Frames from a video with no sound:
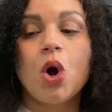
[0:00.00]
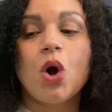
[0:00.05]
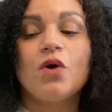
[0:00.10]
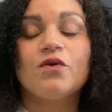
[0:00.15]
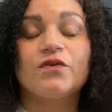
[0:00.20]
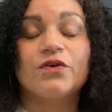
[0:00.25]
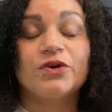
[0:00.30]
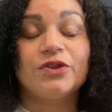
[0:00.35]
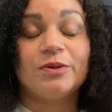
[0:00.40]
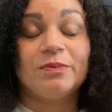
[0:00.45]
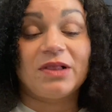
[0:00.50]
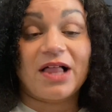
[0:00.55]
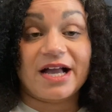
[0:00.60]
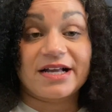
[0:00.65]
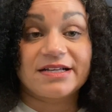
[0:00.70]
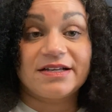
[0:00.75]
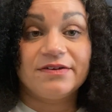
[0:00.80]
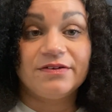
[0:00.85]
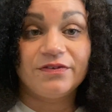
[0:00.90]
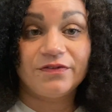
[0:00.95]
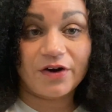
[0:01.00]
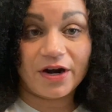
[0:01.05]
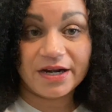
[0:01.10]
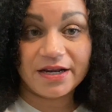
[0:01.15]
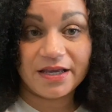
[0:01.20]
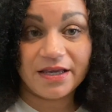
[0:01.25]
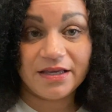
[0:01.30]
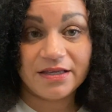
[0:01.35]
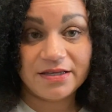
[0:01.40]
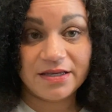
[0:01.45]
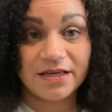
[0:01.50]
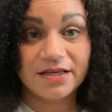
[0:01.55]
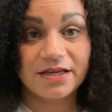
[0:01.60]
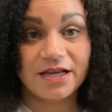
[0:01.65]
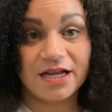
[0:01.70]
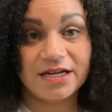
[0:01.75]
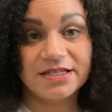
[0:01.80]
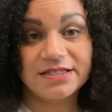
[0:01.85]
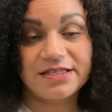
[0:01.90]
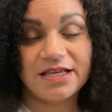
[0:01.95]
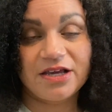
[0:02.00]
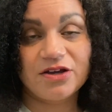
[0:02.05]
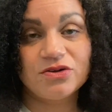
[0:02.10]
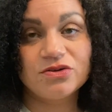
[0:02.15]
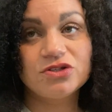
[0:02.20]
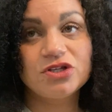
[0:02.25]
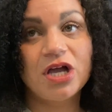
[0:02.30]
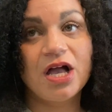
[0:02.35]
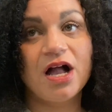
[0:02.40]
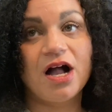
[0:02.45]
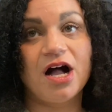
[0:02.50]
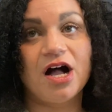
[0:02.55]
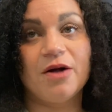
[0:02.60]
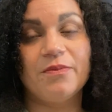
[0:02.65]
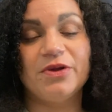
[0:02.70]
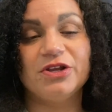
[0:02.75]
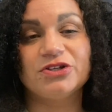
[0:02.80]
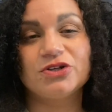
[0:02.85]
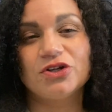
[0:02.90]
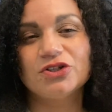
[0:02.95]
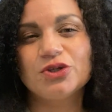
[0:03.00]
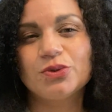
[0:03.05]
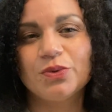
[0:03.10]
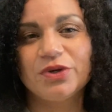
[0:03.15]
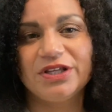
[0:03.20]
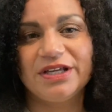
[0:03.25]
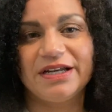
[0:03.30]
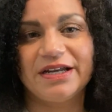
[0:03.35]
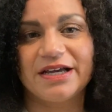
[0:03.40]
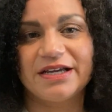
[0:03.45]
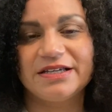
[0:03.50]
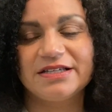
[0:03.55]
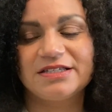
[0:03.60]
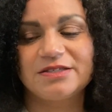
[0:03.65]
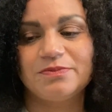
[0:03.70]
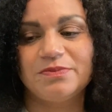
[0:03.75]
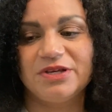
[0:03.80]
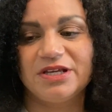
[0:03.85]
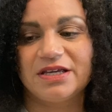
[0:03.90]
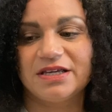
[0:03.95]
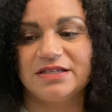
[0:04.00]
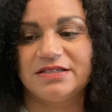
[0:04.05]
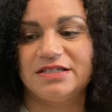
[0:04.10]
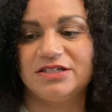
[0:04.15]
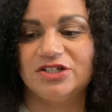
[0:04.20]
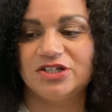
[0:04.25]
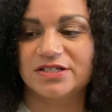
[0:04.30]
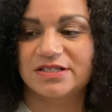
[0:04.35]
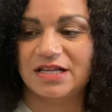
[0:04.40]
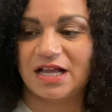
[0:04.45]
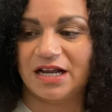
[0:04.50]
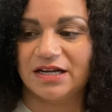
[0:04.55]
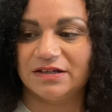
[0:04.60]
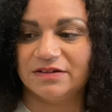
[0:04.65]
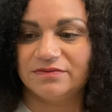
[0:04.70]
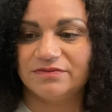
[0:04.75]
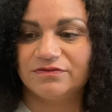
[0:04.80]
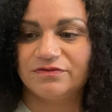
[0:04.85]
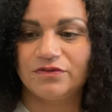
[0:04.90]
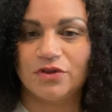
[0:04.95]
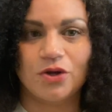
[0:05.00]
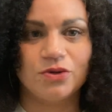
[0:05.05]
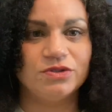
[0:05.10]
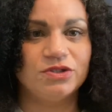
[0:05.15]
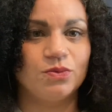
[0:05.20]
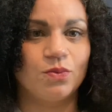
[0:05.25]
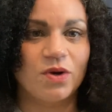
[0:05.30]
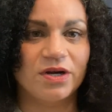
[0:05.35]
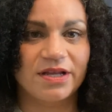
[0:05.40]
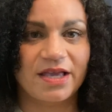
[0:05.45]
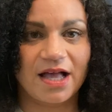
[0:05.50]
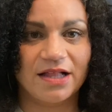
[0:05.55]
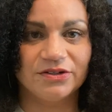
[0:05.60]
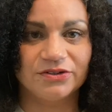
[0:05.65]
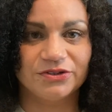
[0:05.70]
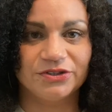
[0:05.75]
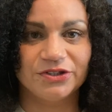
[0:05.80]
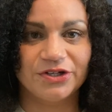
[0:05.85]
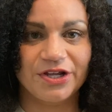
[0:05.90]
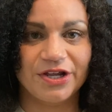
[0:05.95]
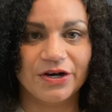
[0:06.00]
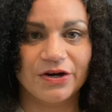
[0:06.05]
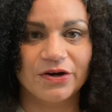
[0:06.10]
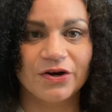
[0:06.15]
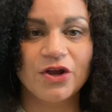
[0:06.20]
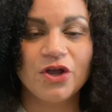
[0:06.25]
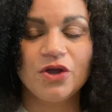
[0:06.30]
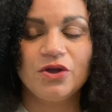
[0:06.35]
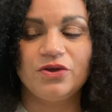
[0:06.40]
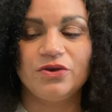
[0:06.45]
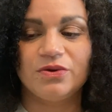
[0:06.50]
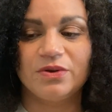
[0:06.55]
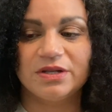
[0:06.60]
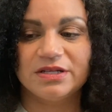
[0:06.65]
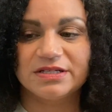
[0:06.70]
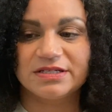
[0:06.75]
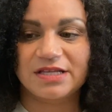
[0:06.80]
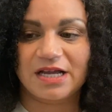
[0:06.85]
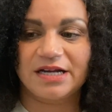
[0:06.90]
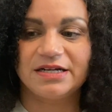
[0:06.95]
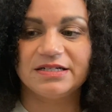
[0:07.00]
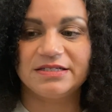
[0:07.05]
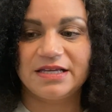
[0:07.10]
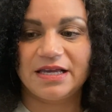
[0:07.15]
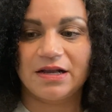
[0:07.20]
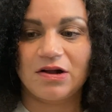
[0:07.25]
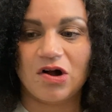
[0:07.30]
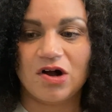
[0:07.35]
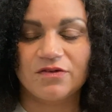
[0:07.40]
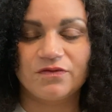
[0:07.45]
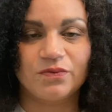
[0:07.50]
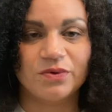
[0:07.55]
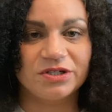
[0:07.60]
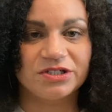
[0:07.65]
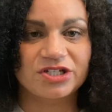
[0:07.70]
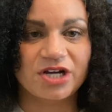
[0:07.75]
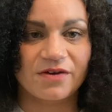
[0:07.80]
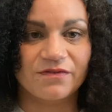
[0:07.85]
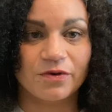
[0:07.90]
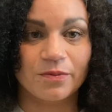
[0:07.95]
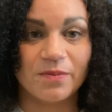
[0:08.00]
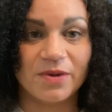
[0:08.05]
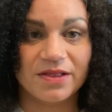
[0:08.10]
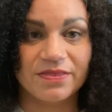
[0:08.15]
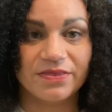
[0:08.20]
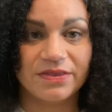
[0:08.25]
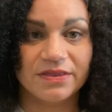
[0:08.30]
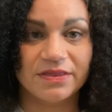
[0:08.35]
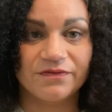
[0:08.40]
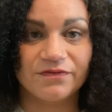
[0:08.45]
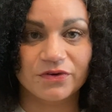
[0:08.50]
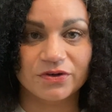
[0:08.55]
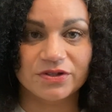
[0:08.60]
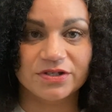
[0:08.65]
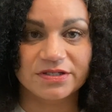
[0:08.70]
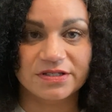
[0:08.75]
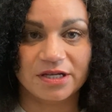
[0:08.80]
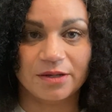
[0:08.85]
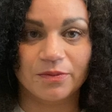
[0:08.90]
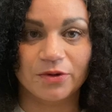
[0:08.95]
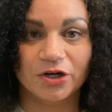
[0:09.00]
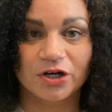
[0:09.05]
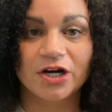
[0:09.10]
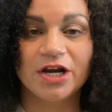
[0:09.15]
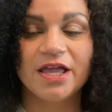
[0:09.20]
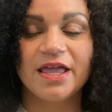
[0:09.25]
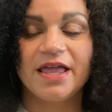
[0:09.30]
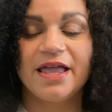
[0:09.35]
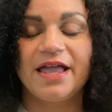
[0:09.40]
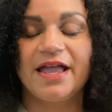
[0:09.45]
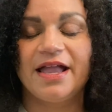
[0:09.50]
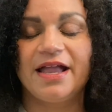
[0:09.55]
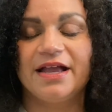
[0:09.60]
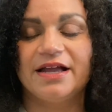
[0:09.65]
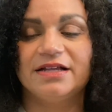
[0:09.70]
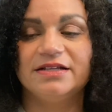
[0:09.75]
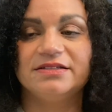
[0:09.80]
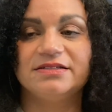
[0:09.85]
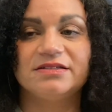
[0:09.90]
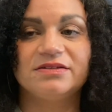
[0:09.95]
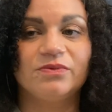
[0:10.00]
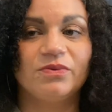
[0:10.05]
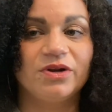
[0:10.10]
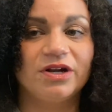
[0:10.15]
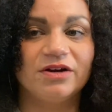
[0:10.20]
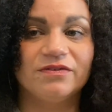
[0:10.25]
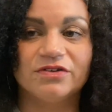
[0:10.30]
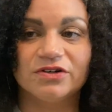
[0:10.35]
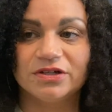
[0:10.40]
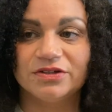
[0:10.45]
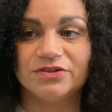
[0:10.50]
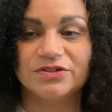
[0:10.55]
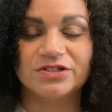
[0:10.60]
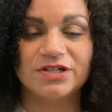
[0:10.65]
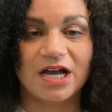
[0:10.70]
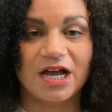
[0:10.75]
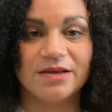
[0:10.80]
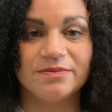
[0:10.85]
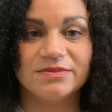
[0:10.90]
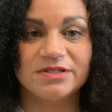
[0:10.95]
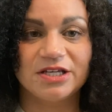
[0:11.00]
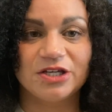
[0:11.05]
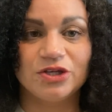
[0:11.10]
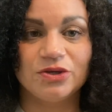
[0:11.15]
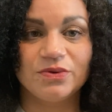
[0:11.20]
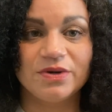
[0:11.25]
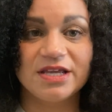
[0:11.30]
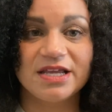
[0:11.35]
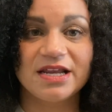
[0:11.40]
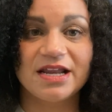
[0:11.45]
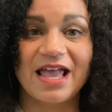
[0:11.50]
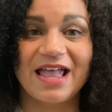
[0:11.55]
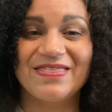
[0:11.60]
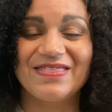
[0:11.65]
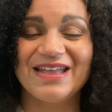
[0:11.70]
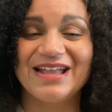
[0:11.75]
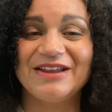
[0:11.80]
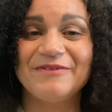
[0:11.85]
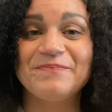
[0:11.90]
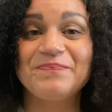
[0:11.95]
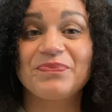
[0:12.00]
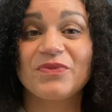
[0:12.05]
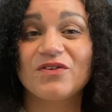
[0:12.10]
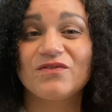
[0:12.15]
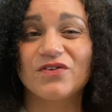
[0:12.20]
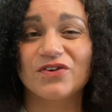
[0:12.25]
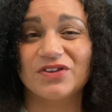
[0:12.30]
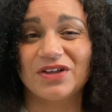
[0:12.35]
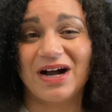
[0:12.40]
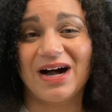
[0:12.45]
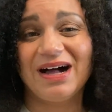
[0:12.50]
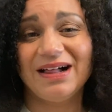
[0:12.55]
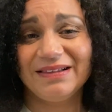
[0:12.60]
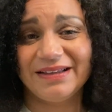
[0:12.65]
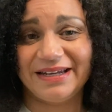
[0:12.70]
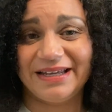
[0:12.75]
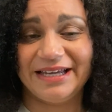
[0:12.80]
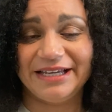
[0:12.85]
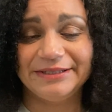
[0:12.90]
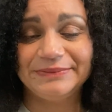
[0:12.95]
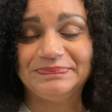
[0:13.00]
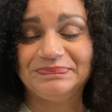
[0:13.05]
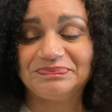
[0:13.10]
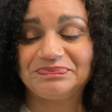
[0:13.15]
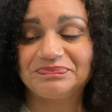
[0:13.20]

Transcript: for the Black Friday kind of sales. It's also really nice because it just kind of flows in one calendar year. You can decide to take off whichever month for the summer and whatever other times that you need. And then for the holiday,